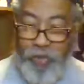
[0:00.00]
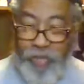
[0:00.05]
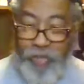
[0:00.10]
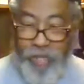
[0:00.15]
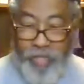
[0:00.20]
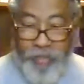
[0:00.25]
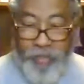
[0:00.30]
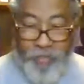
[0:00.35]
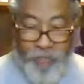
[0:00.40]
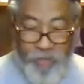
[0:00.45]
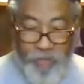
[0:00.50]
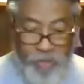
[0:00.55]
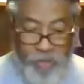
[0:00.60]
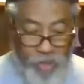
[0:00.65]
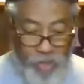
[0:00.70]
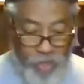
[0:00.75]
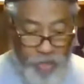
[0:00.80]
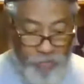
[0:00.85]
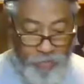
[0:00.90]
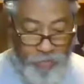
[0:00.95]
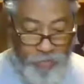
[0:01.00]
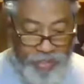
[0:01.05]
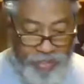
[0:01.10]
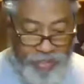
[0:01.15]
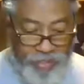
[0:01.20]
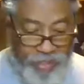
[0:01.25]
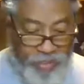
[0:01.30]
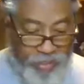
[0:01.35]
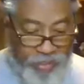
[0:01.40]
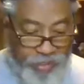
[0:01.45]
Okay, and we'll talk
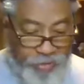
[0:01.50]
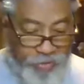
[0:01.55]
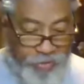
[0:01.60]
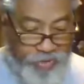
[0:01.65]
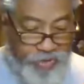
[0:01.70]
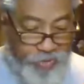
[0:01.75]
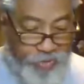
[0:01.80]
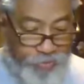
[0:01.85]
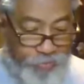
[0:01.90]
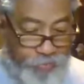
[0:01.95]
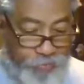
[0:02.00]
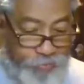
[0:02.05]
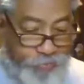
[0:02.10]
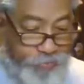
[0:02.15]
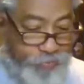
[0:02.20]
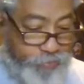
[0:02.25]
about that later too.